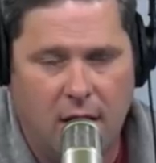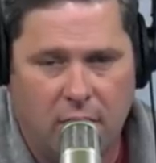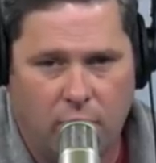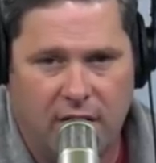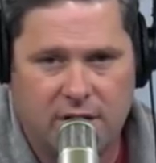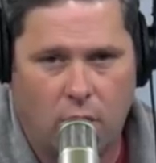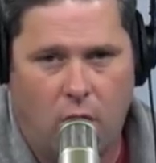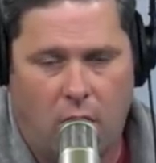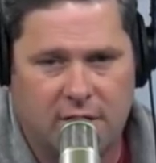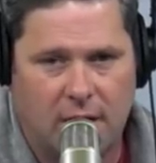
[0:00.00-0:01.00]
Lorenzo
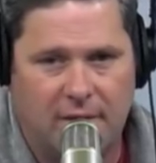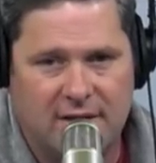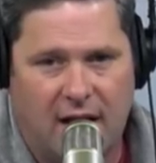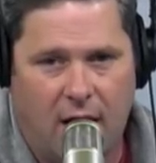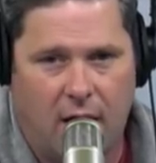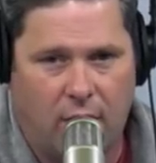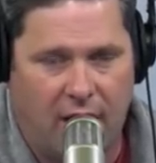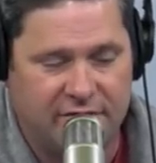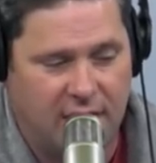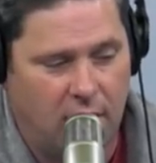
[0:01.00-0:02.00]
Carter is going to be signing
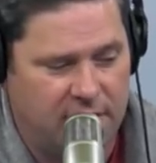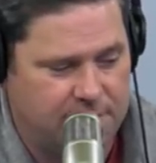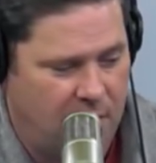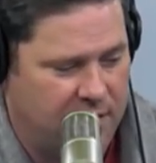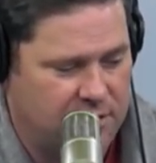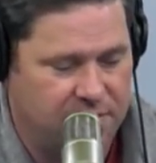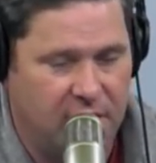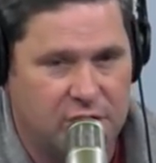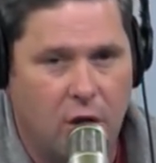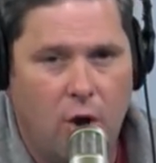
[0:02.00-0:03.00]
autographs there in the Sponsors
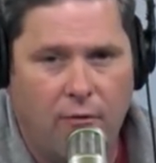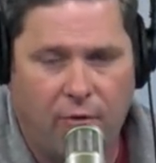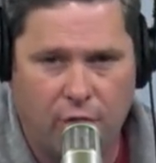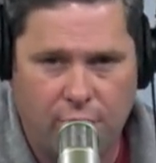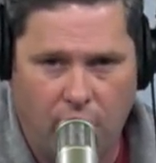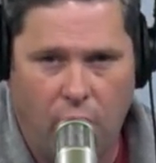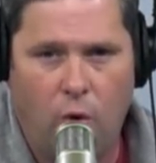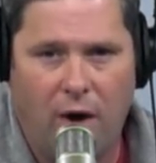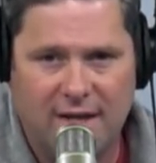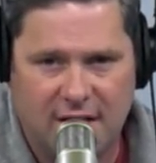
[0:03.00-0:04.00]
Village for
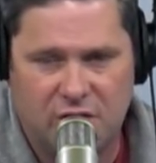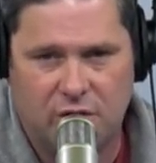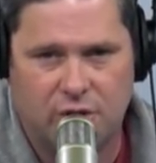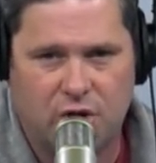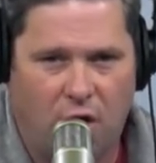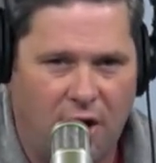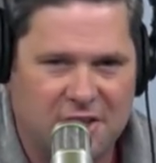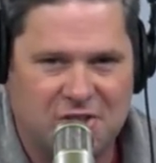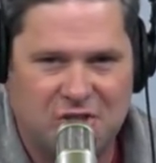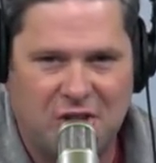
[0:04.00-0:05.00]
no additional charge.
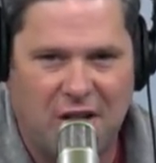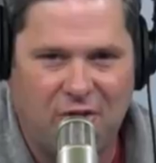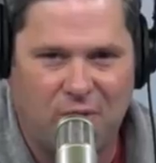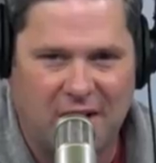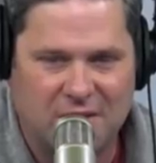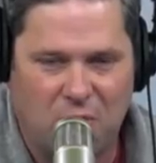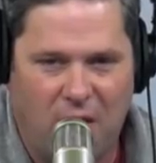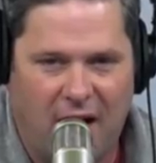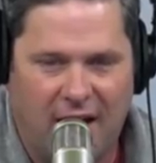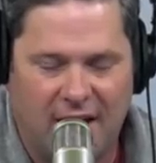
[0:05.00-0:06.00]
It's just another reason
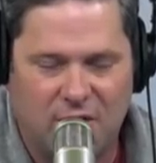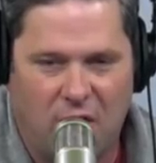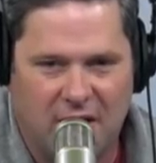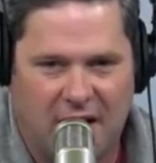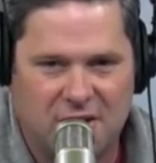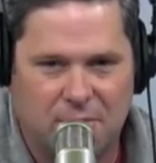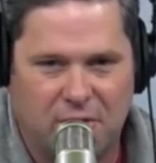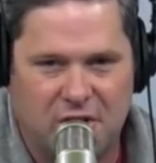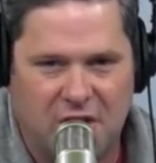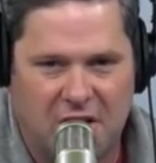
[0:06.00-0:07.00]
why Dog Nation
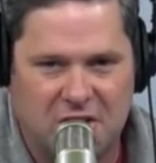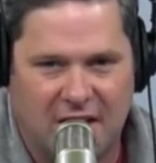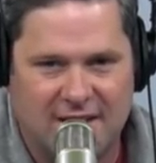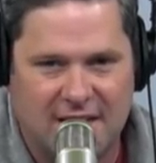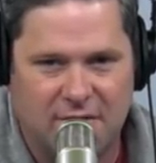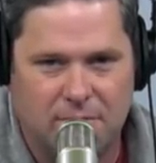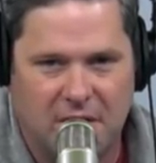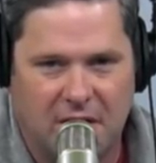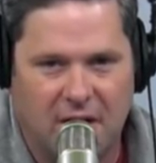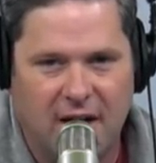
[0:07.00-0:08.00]
Appreciation gets even
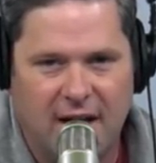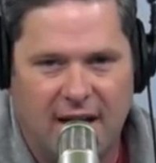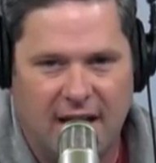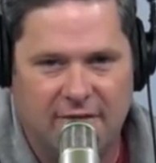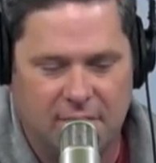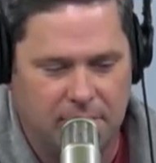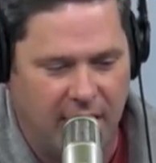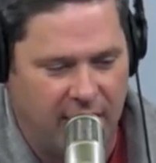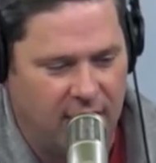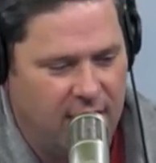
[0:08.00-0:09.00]
bigger, even
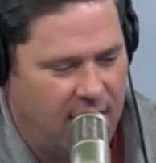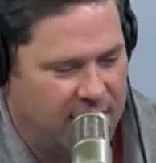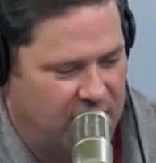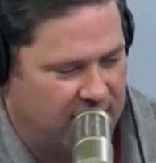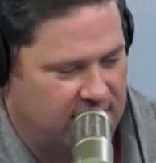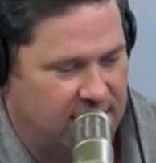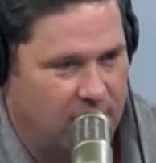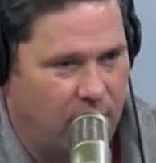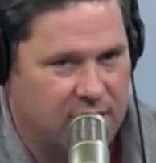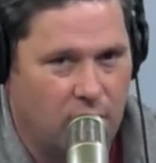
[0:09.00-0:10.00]
better. A chance to see
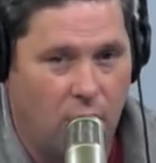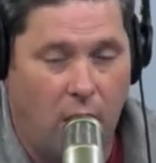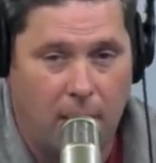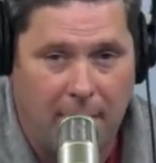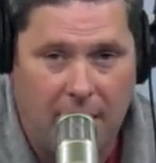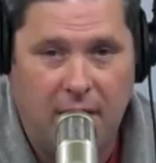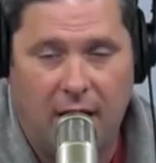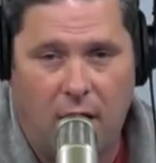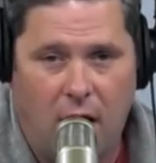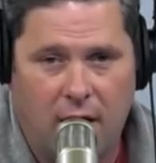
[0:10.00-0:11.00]
Lorenzo Carter, maybe
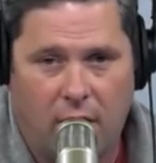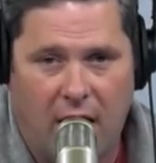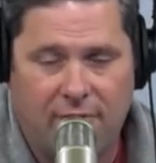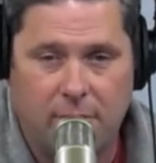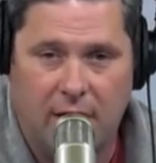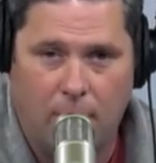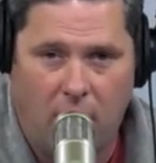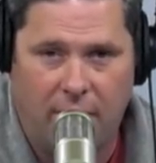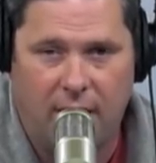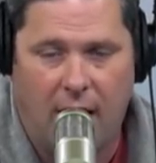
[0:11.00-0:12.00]
get an autograph from him
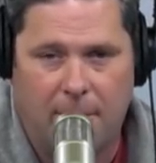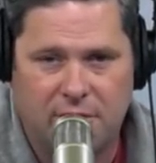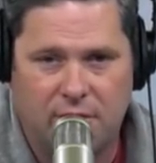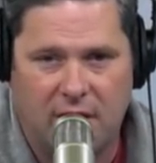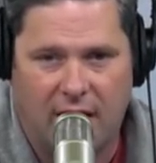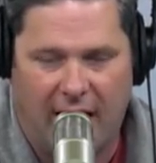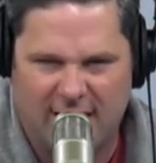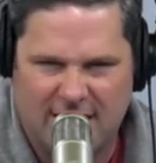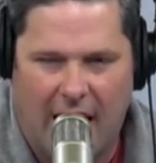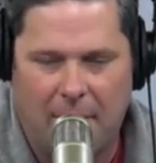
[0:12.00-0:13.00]
while the opportunity
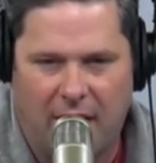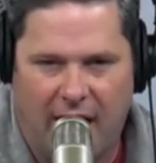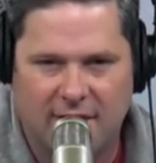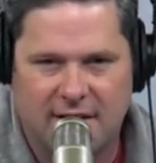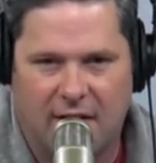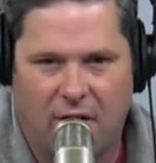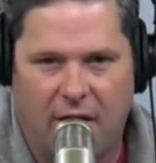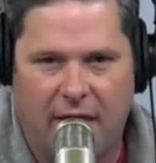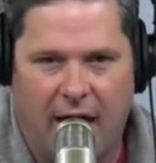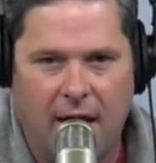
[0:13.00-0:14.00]
allows, time allows there
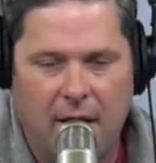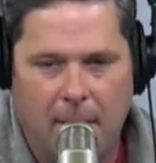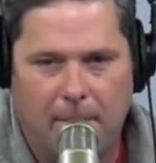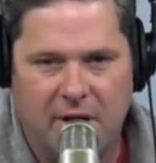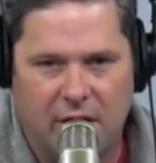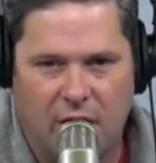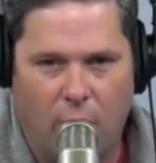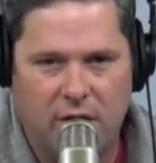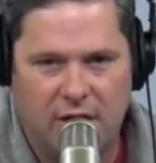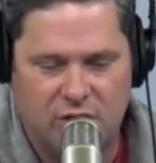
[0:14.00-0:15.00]
on that. But at
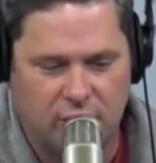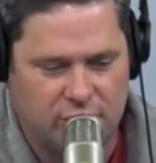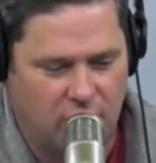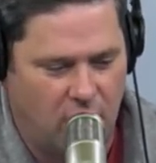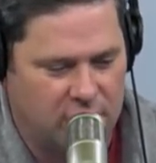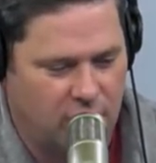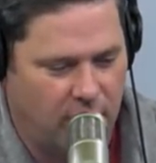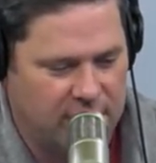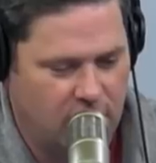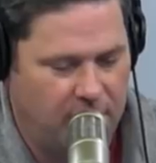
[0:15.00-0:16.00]
no additional charge,
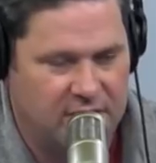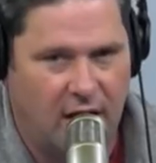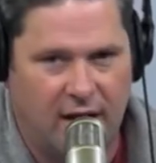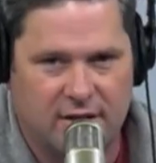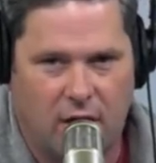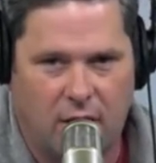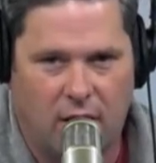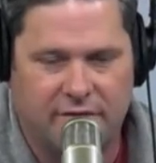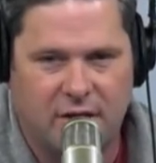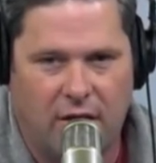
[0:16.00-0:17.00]
Lorenzo will be signing his
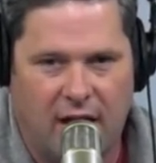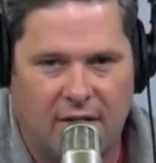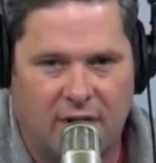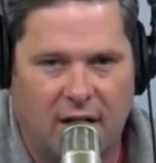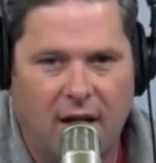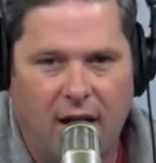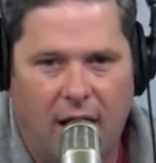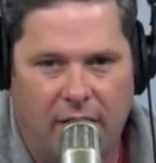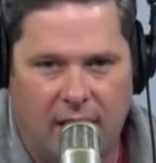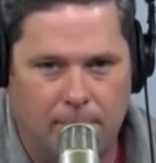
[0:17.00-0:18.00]
autographs there that evening
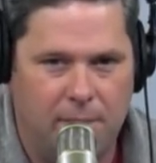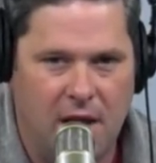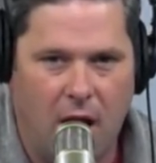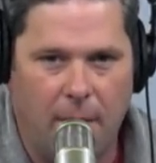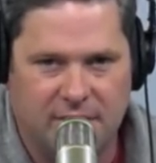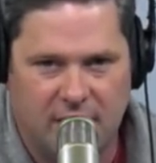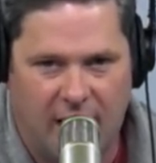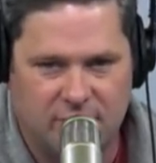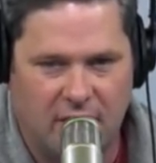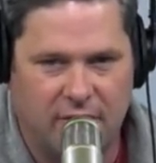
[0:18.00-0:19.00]
and then being on the
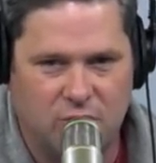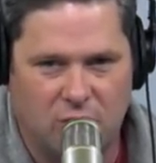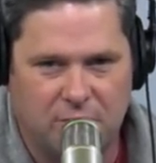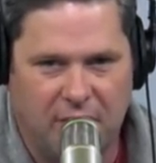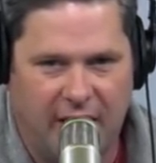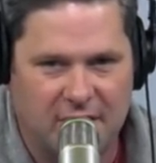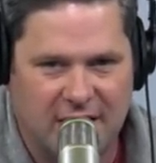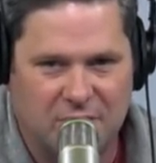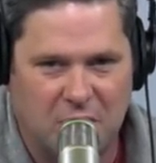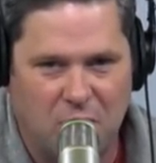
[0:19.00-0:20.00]
stage with the other Georgia players
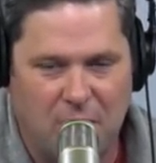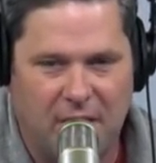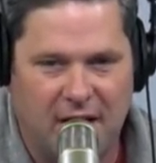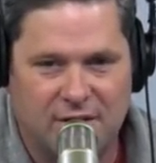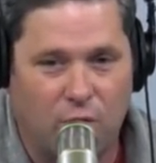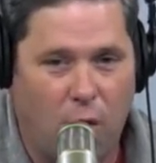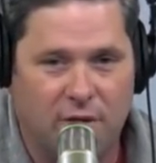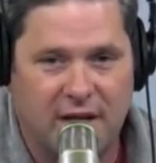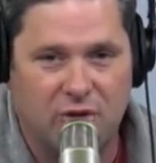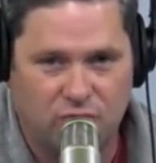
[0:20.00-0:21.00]
as we reminisce on what
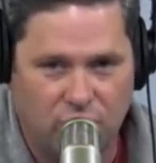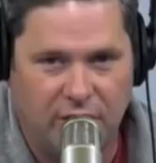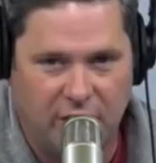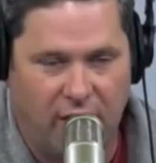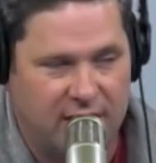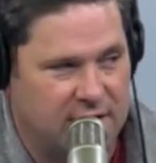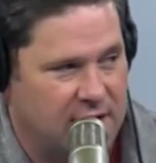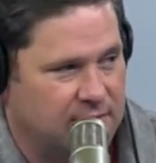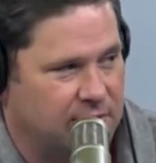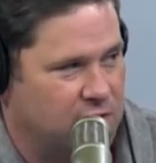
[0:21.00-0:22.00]
was a truly great
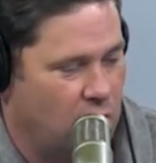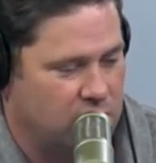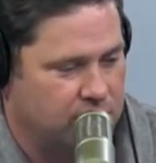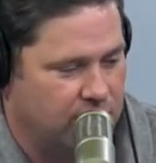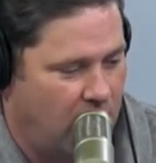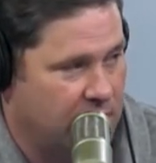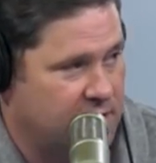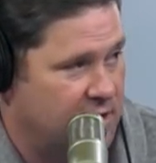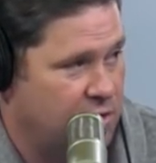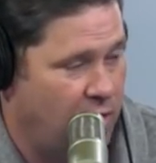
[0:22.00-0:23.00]
season for the Georgia Bulldogs.
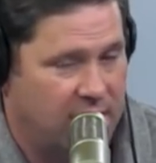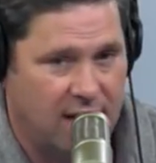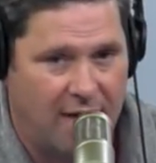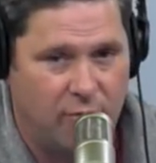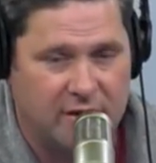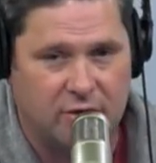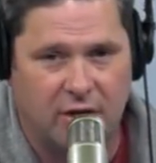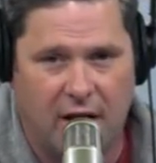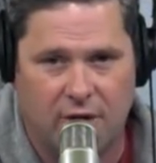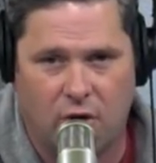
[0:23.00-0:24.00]
It is great to have you with us
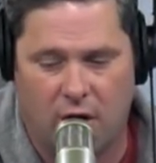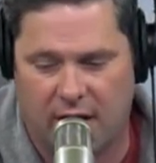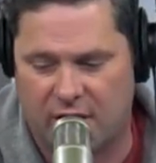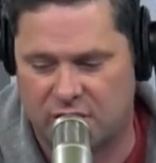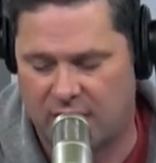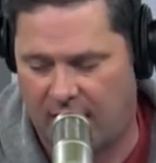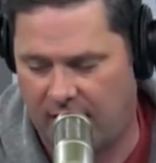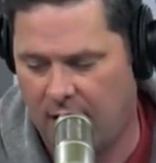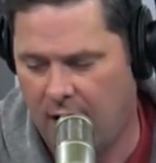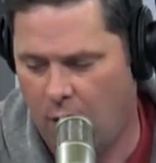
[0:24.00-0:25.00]
today on Dog Nation
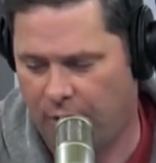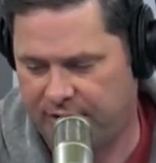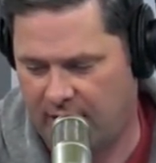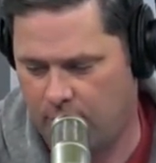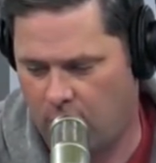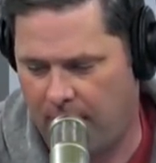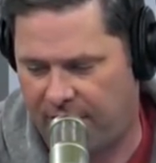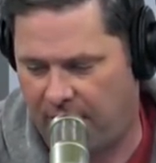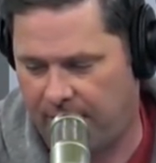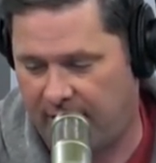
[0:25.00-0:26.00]
Daily. We'll tell you more
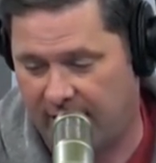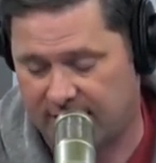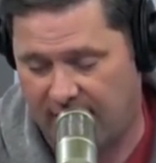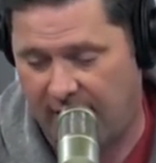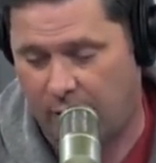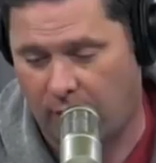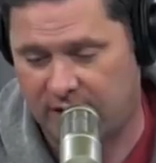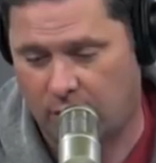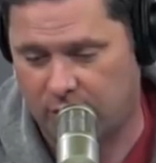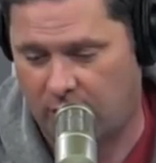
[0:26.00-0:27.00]
about that in the days ahead.
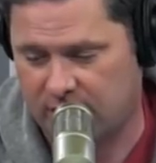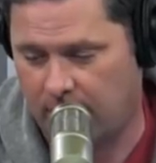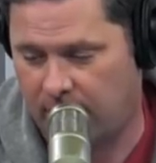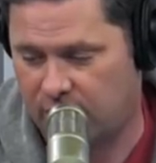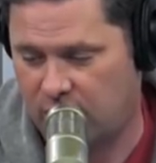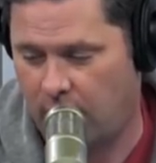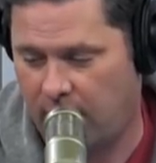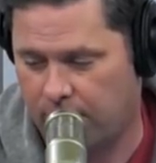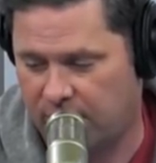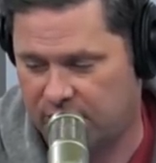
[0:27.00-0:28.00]
Lorenzo's also going to be on the show
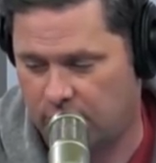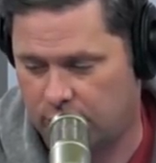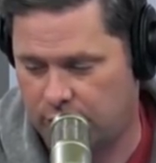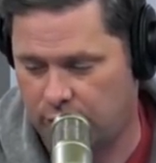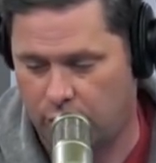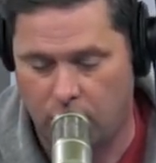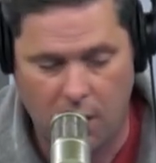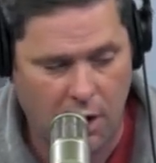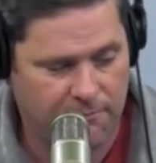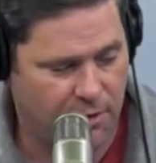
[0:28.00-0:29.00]
here pretty soon, too.
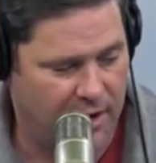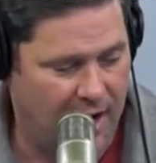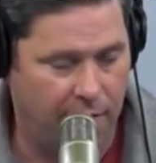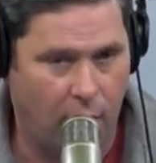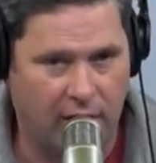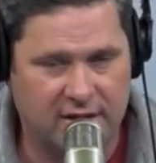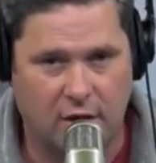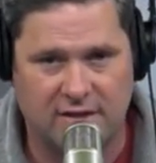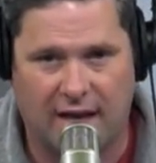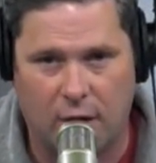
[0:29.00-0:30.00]
For now, though, let's go
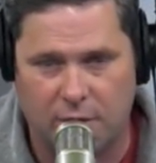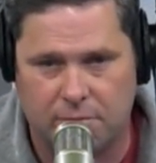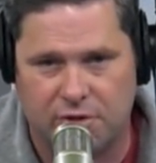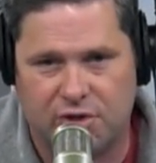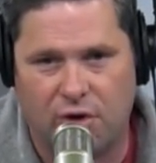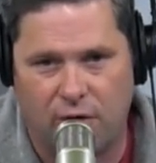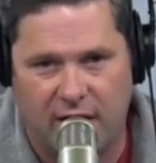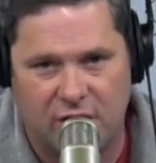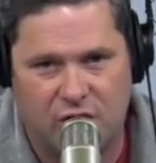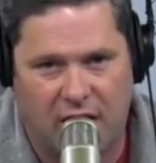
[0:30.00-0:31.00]
to St. Louis,
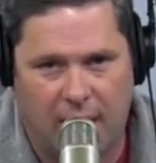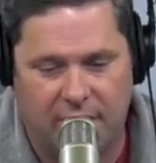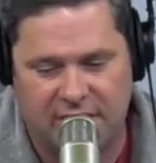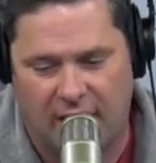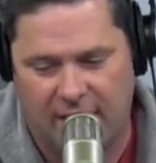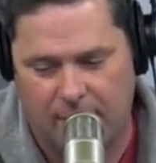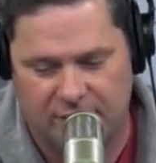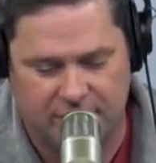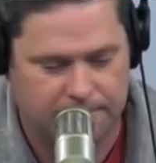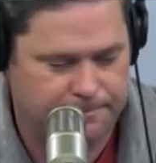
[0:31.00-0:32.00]
Missouri, and check in with Seth
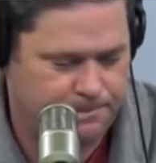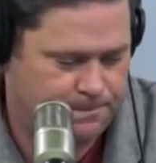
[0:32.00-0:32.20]
Emerson.